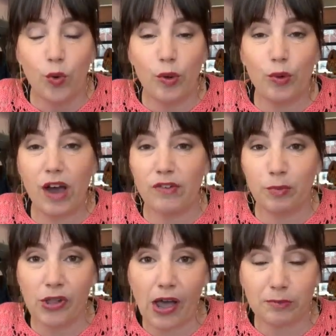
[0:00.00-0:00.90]
We will have a
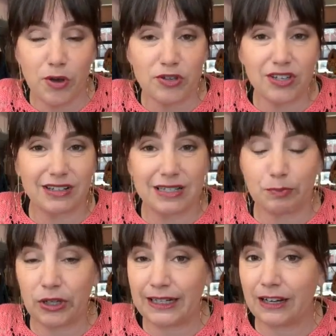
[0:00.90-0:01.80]
blog post
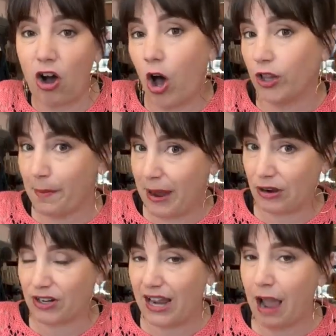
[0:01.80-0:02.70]
explaining all
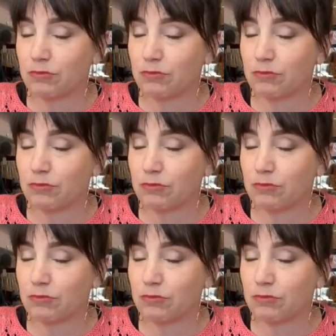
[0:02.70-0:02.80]
about it.